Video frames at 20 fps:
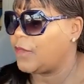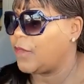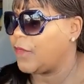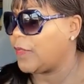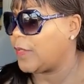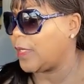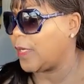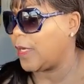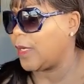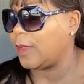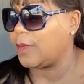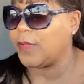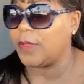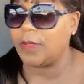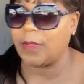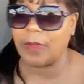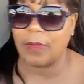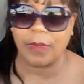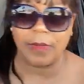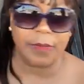Every time,
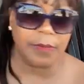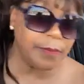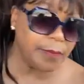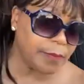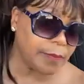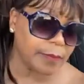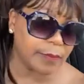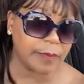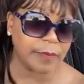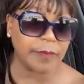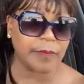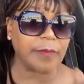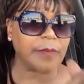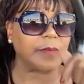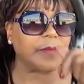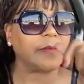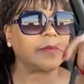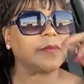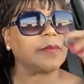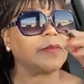you know,
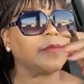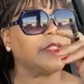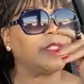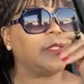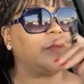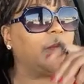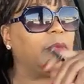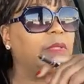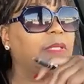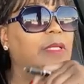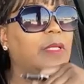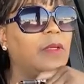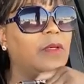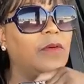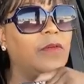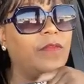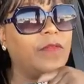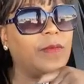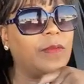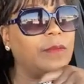we
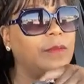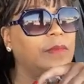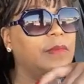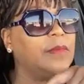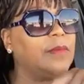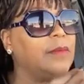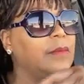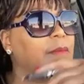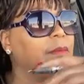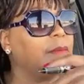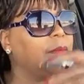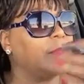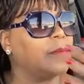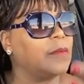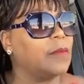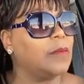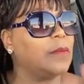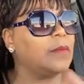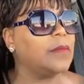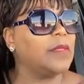go from
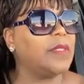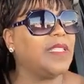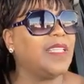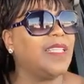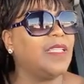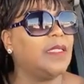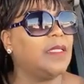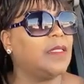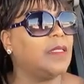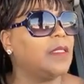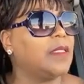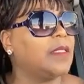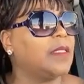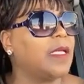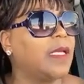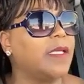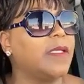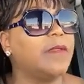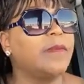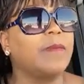city to
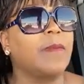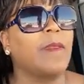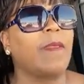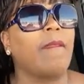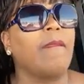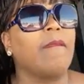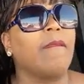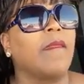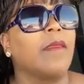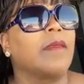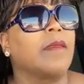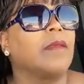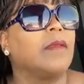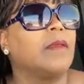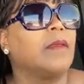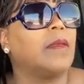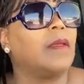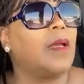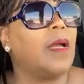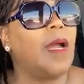state,
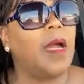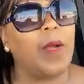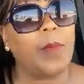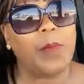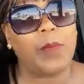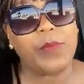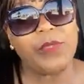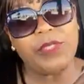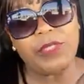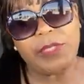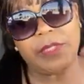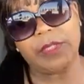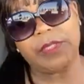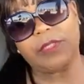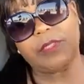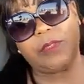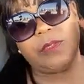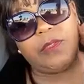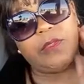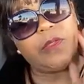I
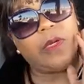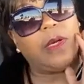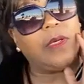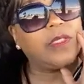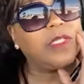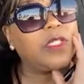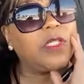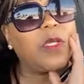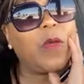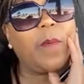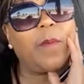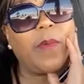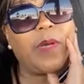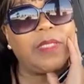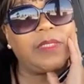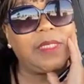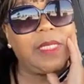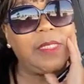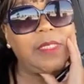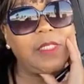appreciate you all so
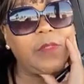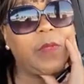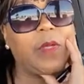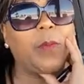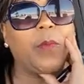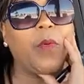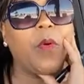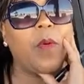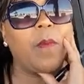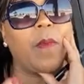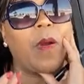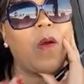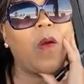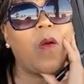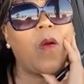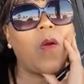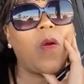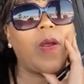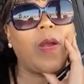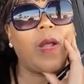much. I just want to pour my
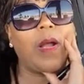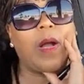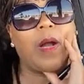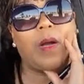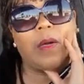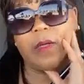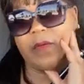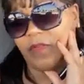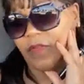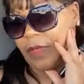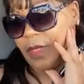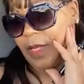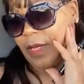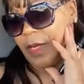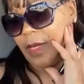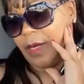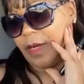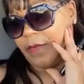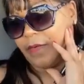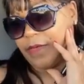heart out of
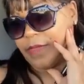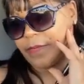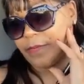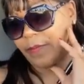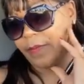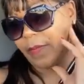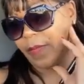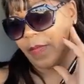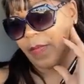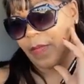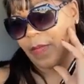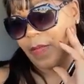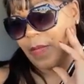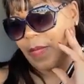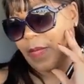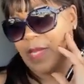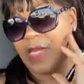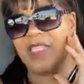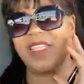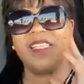love and
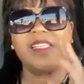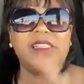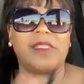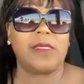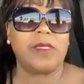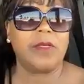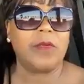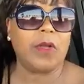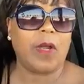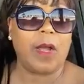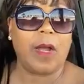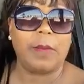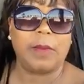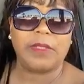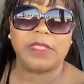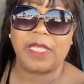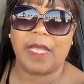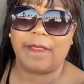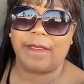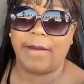just tell you all how
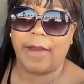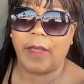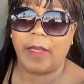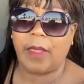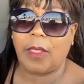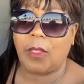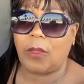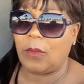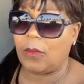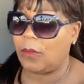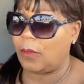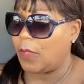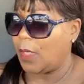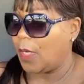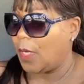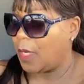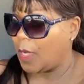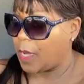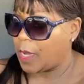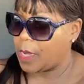much I thank you.